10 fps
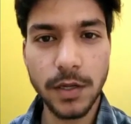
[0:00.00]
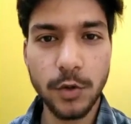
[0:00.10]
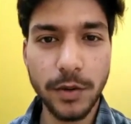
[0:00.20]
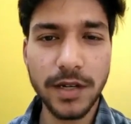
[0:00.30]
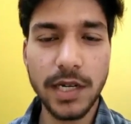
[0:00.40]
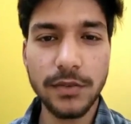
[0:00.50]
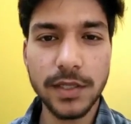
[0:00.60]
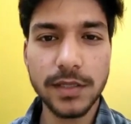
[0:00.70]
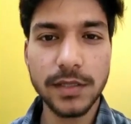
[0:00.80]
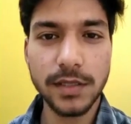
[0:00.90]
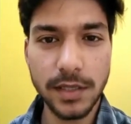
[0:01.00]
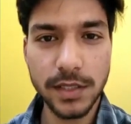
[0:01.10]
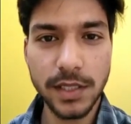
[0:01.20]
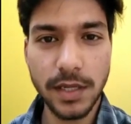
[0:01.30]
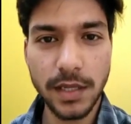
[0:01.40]
Aruba Networks
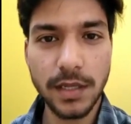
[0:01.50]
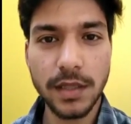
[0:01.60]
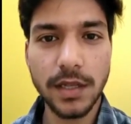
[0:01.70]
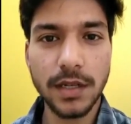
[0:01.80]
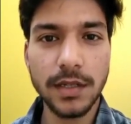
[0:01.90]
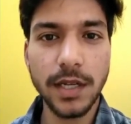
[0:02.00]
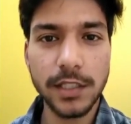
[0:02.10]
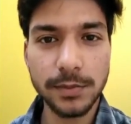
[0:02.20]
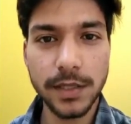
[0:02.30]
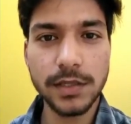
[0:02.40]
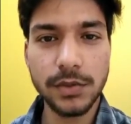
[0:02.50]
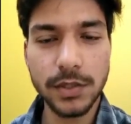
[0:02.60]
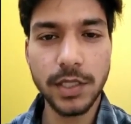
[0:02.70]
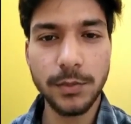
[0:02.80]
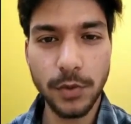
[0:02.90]
in Chennai in the Express
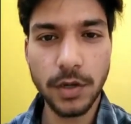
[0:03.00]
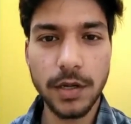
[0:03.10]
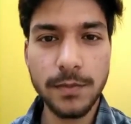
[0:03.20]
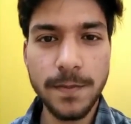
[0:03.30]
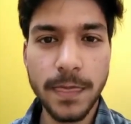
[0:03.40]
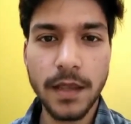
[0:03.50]
Switching Program.